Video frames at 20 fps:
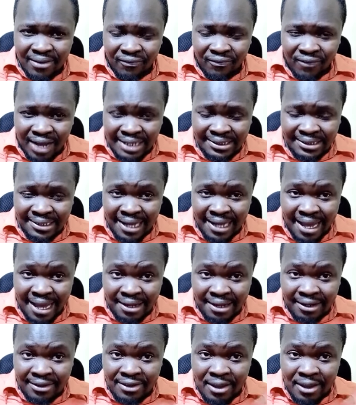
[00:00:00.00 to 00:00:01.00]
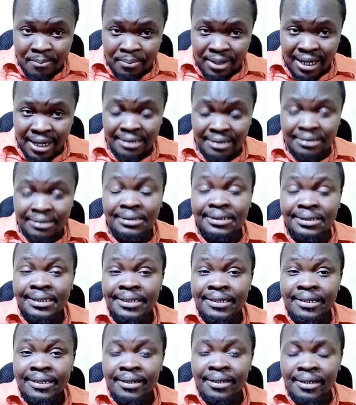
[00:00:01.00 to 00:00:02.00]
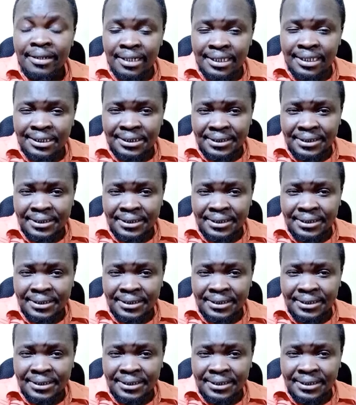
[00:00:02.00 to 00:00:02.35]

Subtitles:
That's largely the brand and